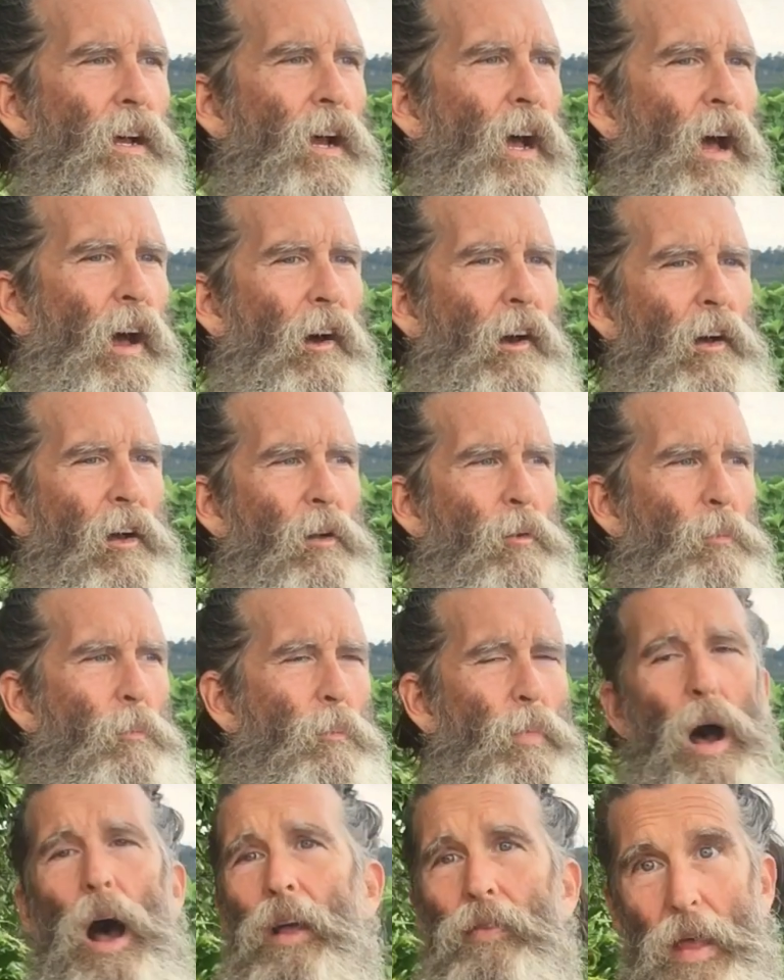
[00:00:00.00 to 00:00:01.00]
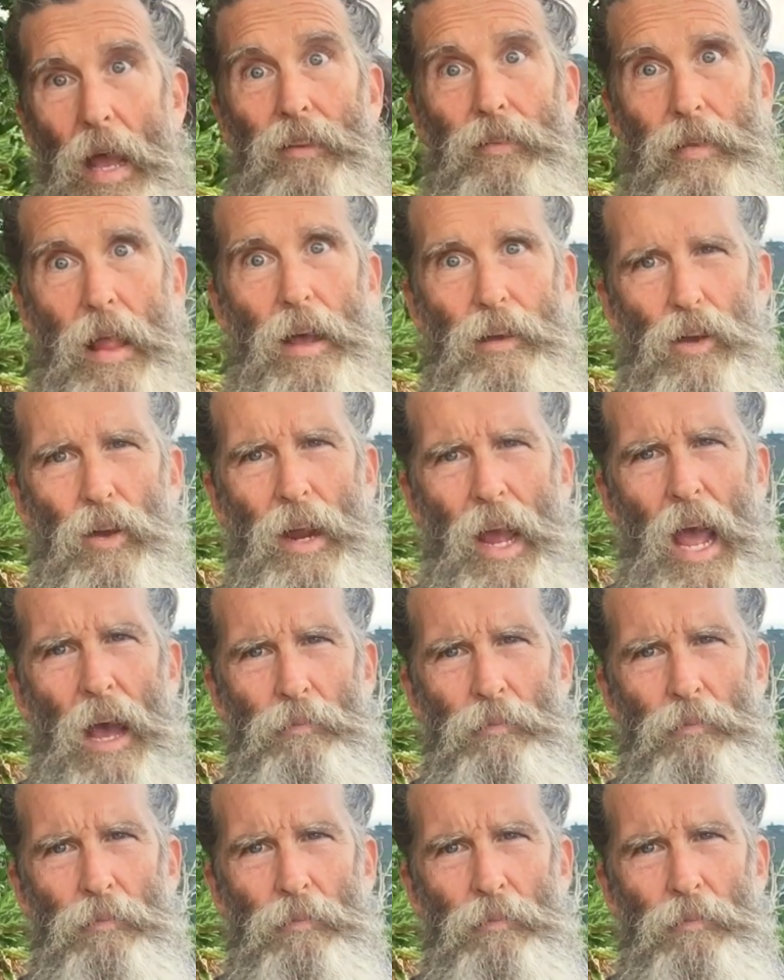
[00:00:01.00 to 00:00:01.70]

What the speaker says: but that's not going to